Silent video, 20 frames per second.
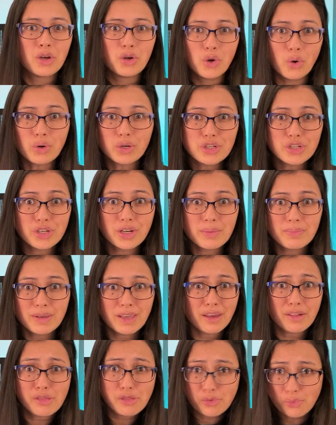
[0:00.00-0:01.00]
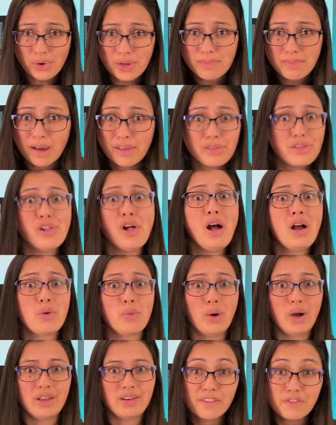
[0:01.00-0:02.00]
nor should it be a 3-month-long
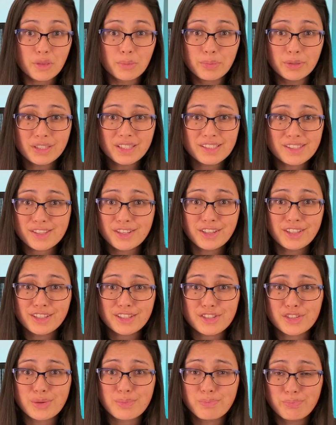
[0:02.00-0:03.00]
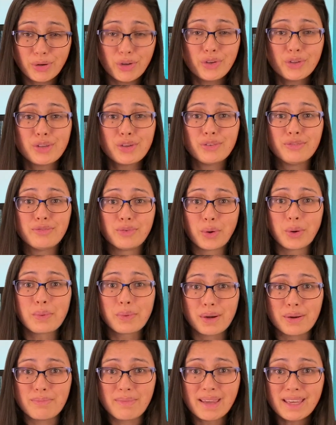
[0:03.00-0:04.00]
one. If the book is good, it should pull you
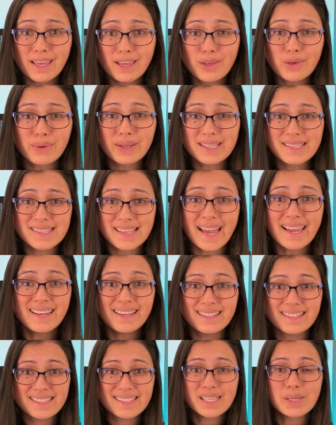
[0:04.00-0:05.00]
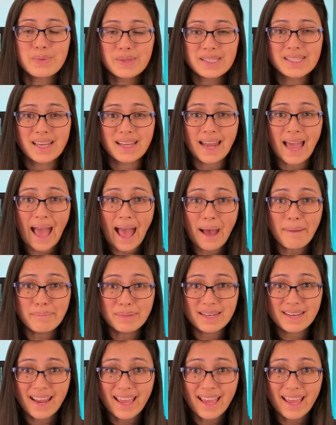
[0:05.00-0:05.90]
forward, making you excited to see what's going to happen